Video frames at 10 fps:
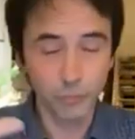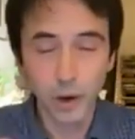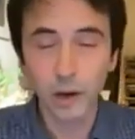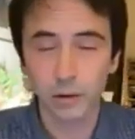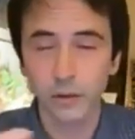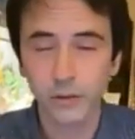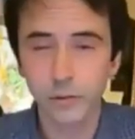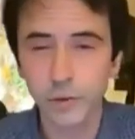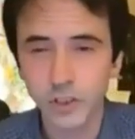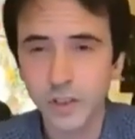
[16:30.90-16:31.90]
pulse,
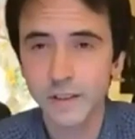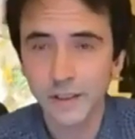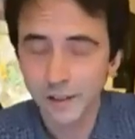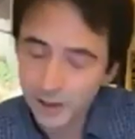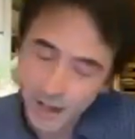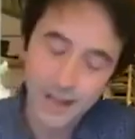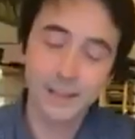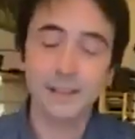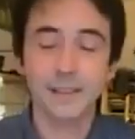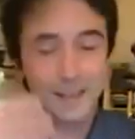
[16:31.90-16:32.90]
which is
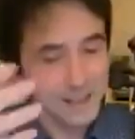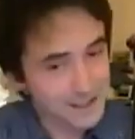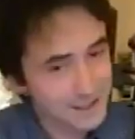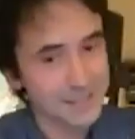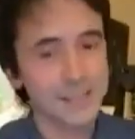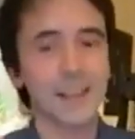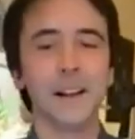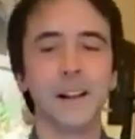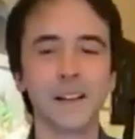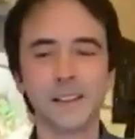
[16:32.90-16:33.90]
again in this
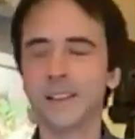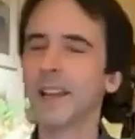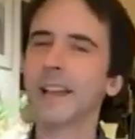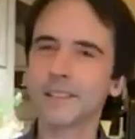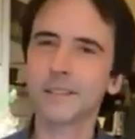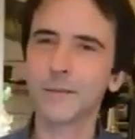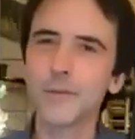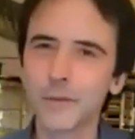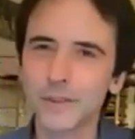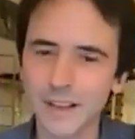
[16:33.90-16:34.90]
danced
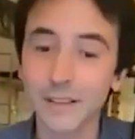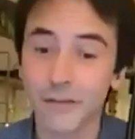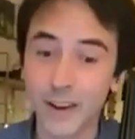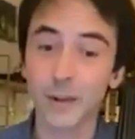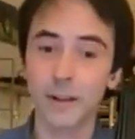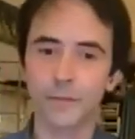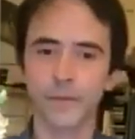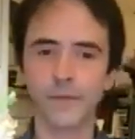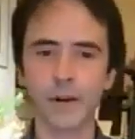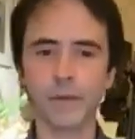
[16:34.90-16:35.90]
music very,
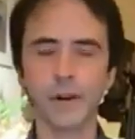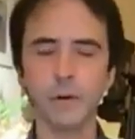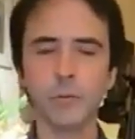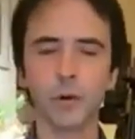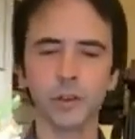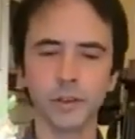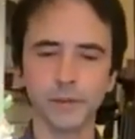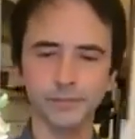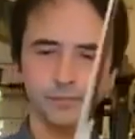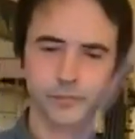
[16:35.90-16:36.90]
very, very important.
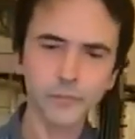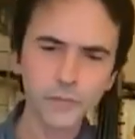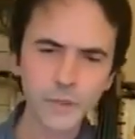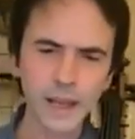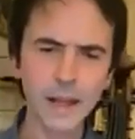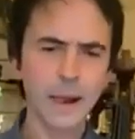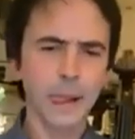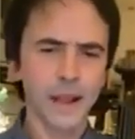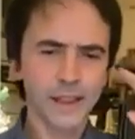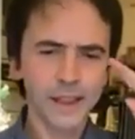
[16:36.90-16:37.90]

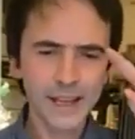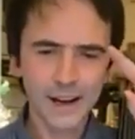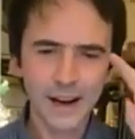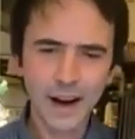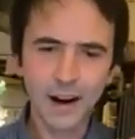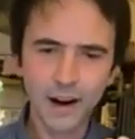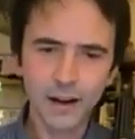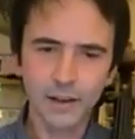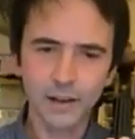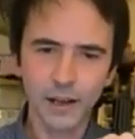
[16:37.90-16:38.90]
There
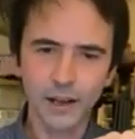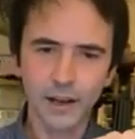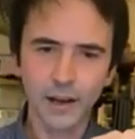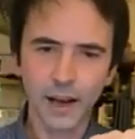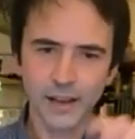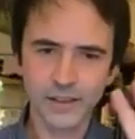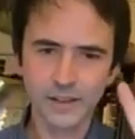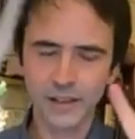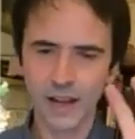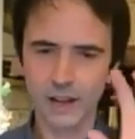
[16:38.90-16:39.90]
are I
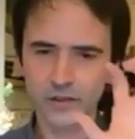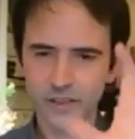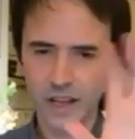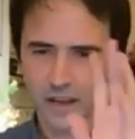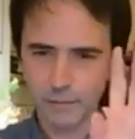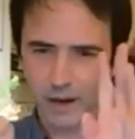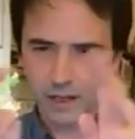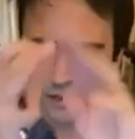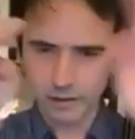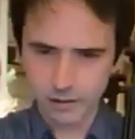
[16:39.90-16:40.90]
stay in my
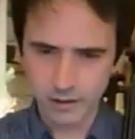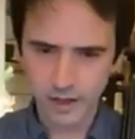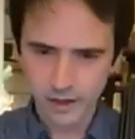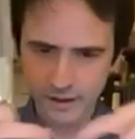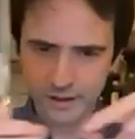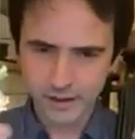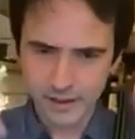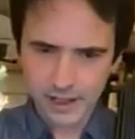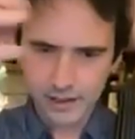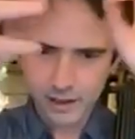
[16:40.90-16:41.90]
little
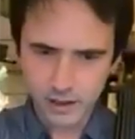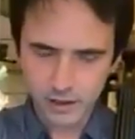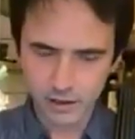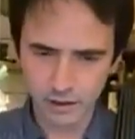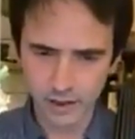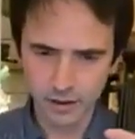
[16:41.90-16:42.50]
technical